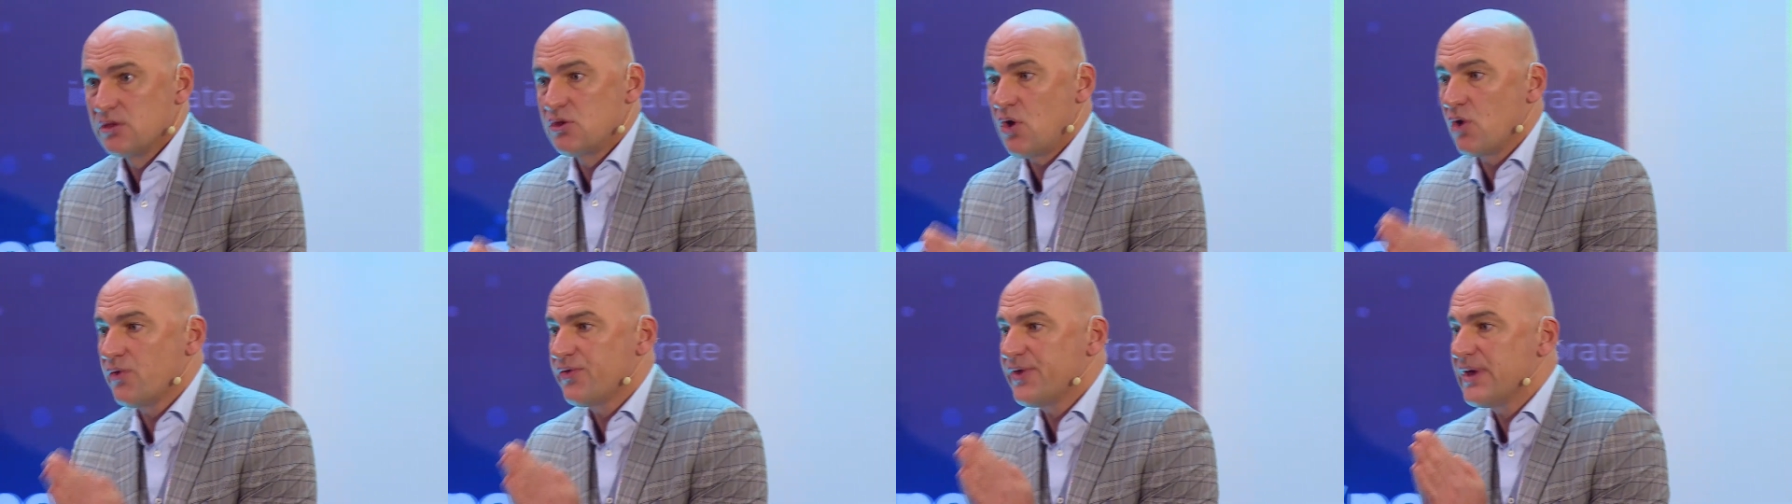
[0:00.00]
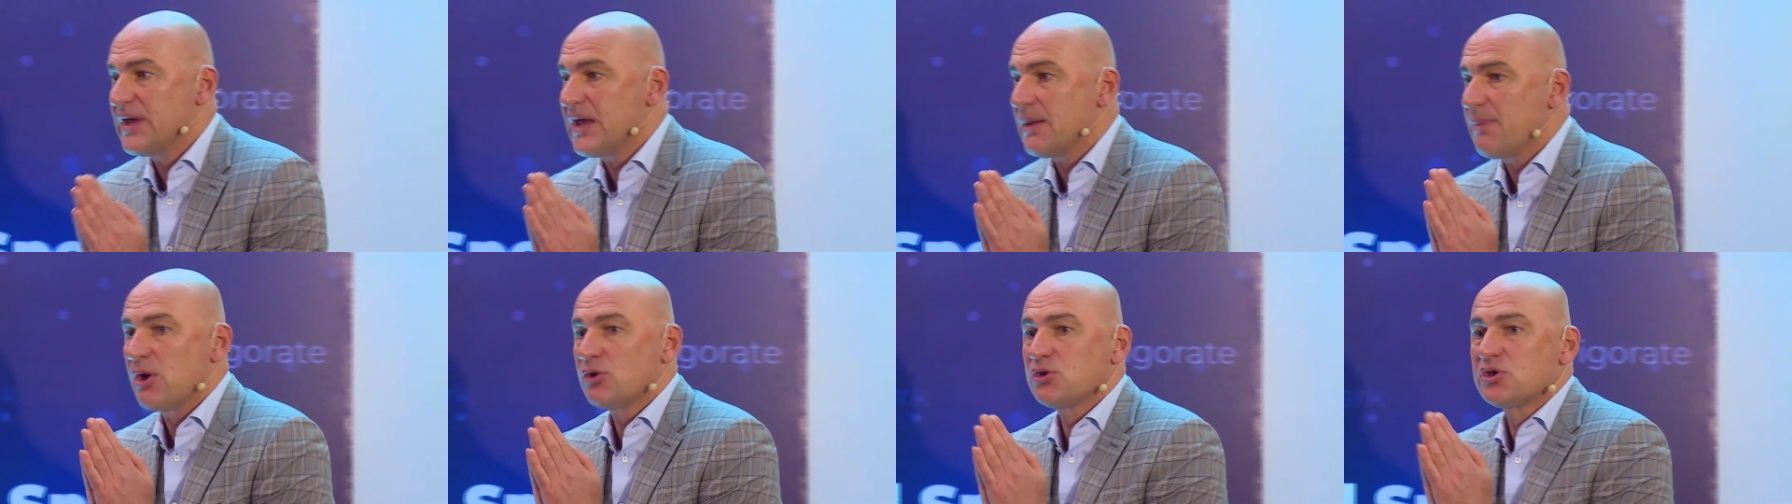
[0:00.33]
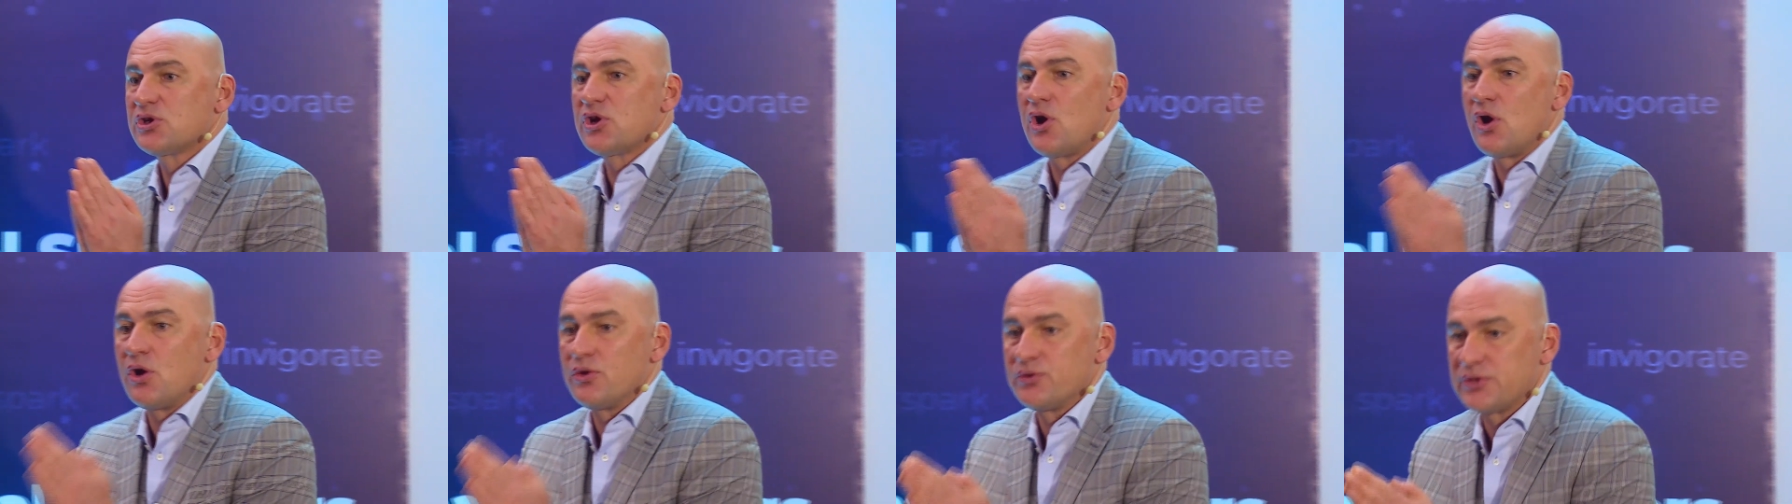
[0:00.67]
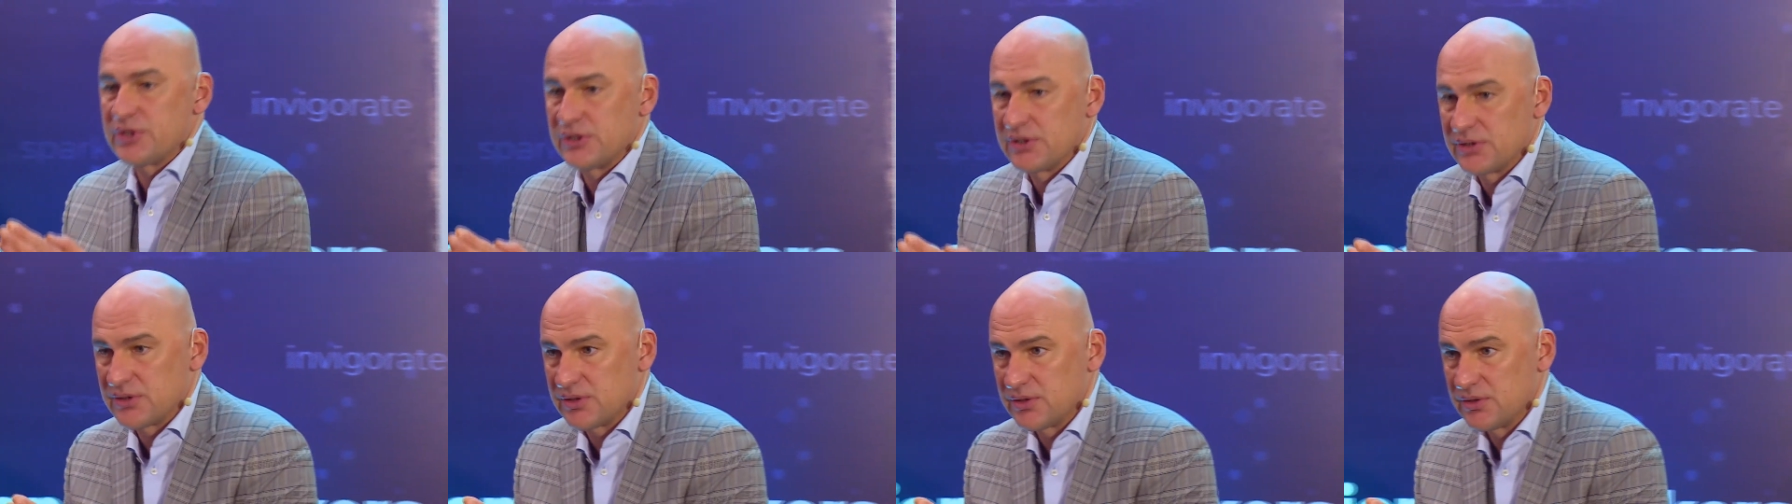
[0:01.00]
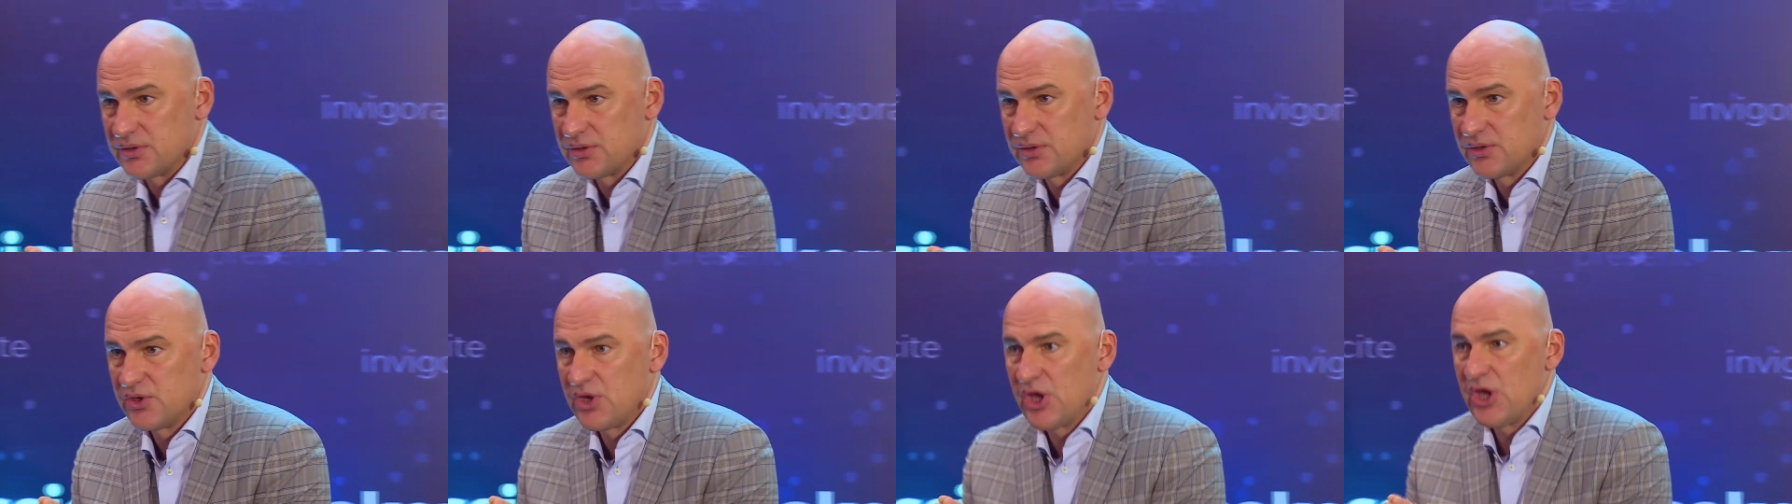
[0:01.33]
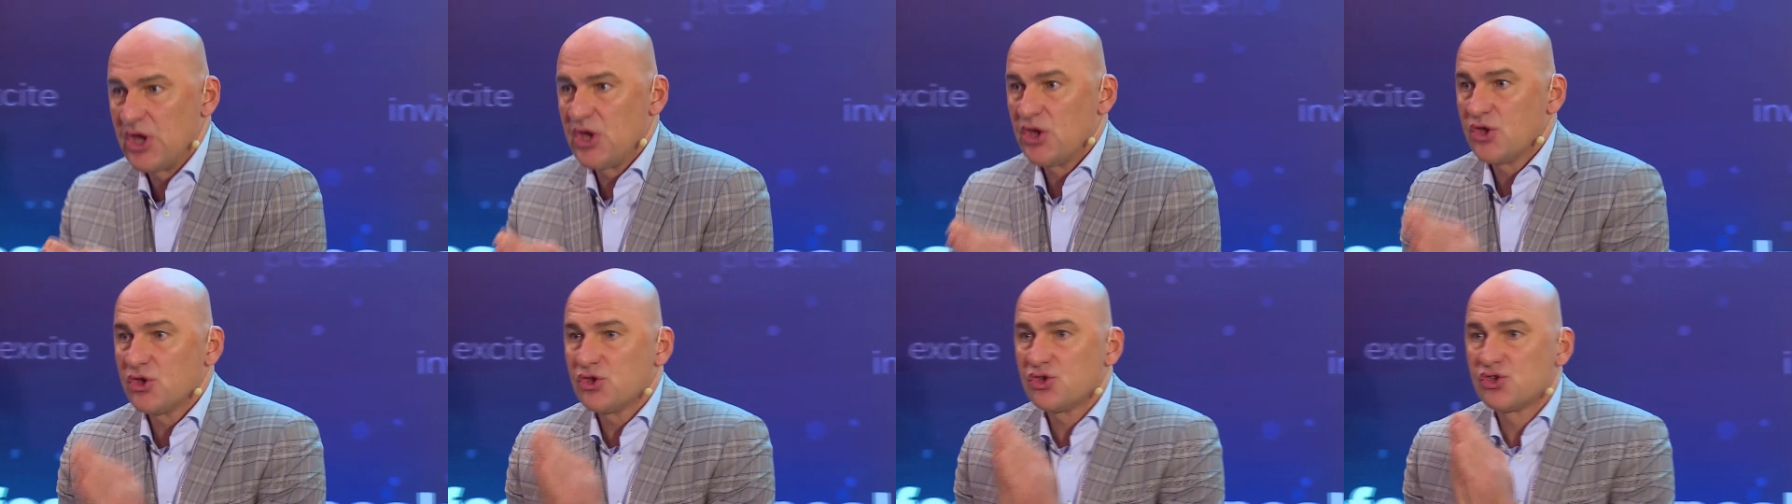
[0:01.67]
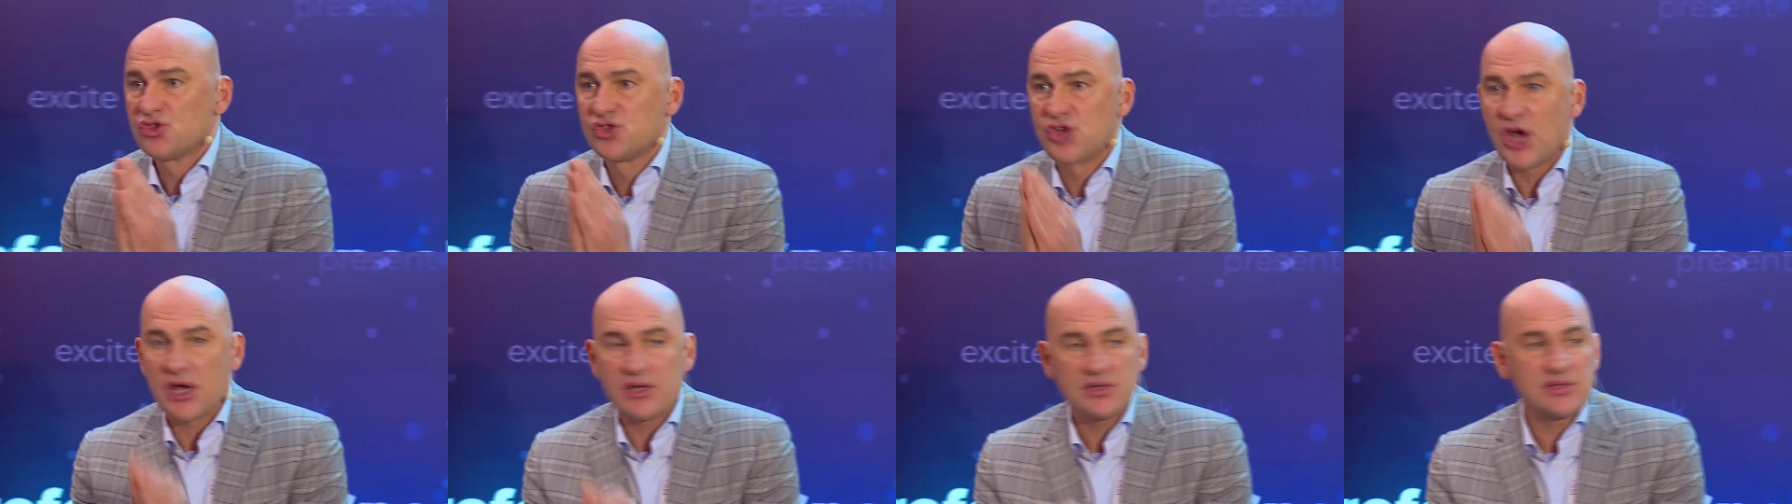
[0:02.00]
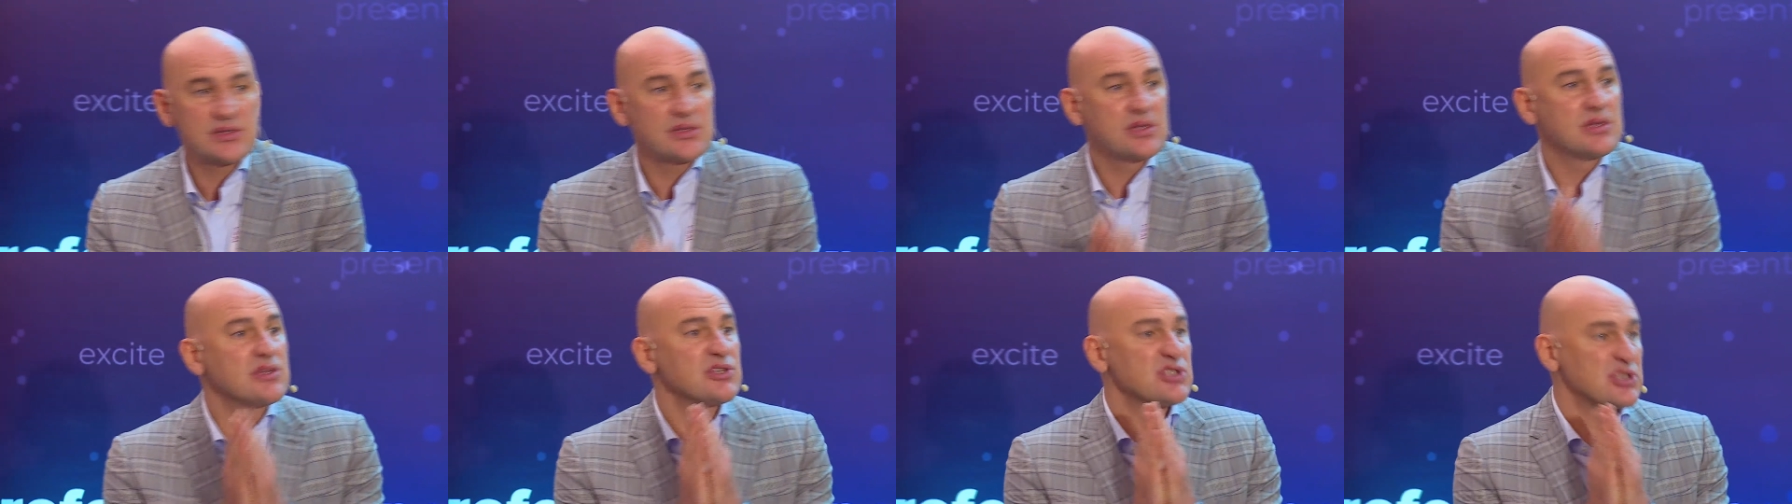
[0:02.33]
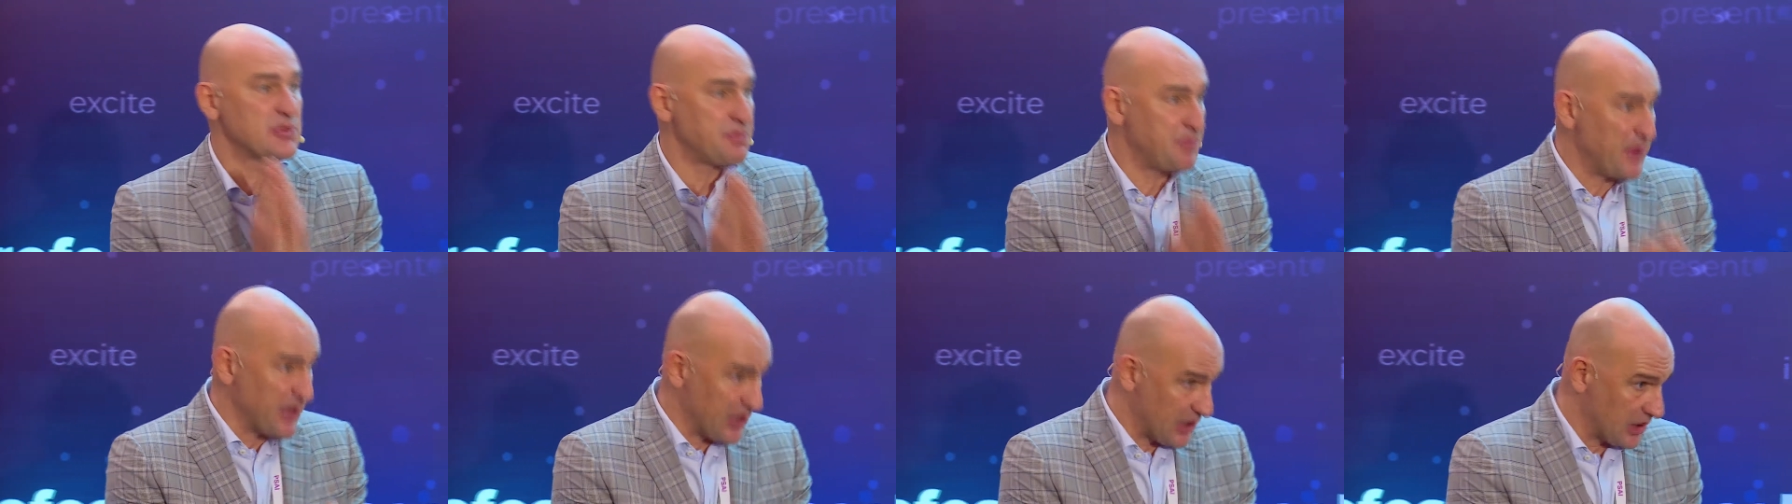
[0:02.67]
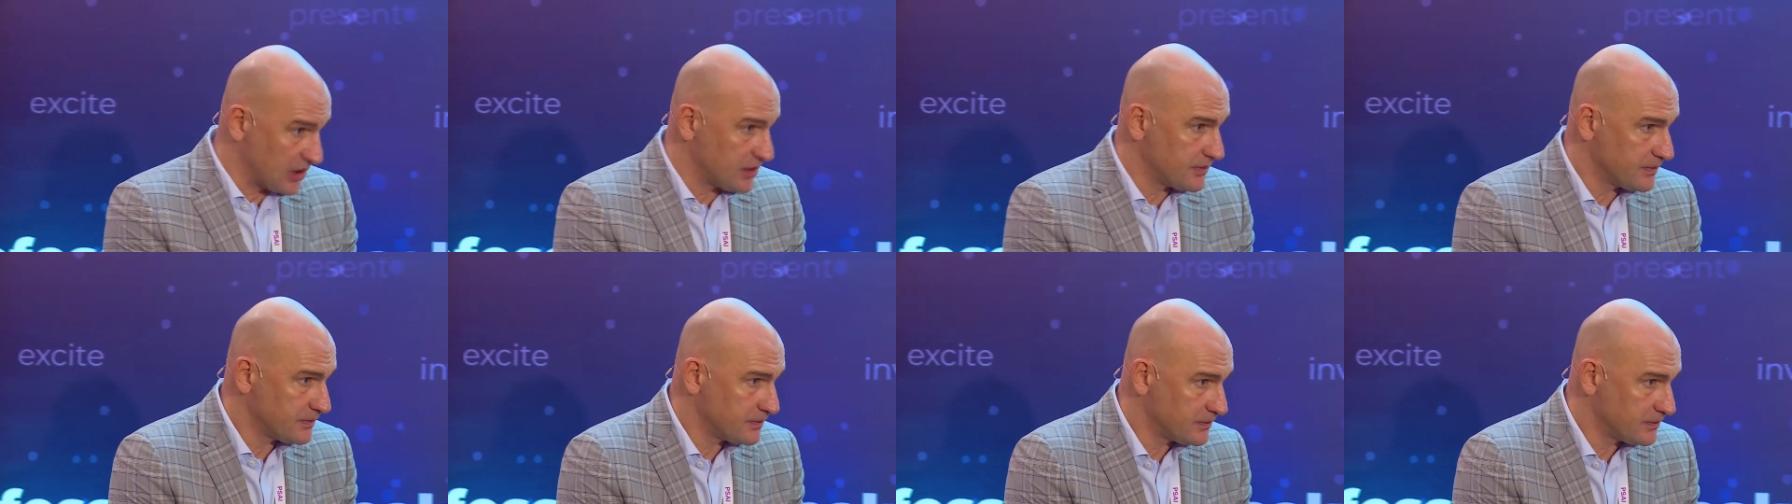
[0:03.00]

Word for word: Don't think about content. Just speak.